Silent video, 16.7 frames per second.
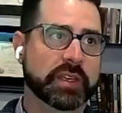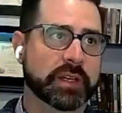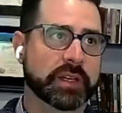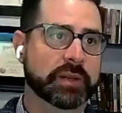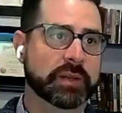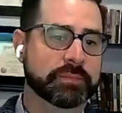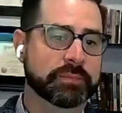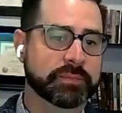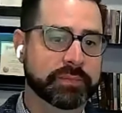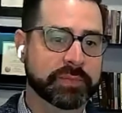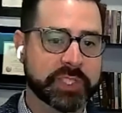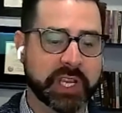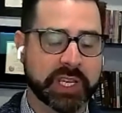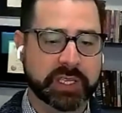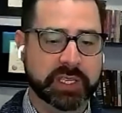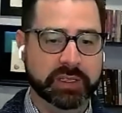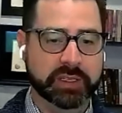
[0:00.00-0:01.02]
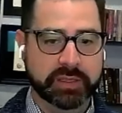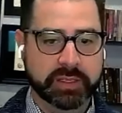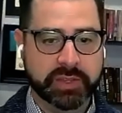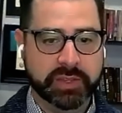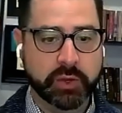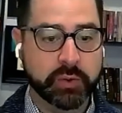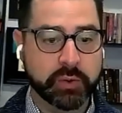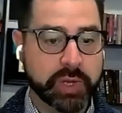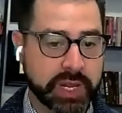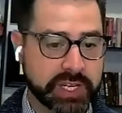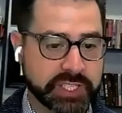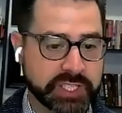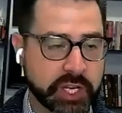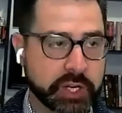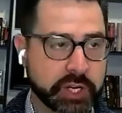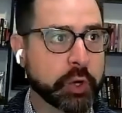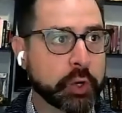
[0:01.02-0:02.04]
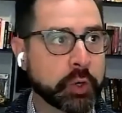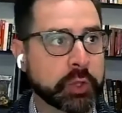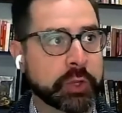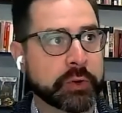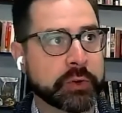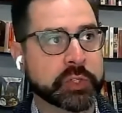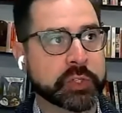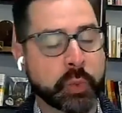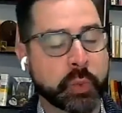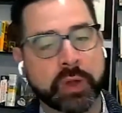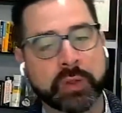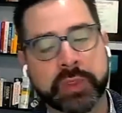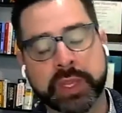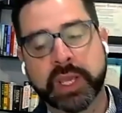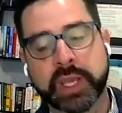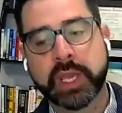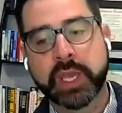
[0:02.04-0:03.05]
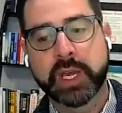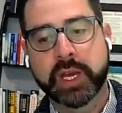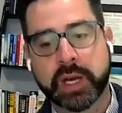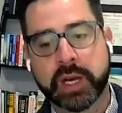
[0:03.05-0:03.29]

I think Dick and Theo kind of said it earlier as well,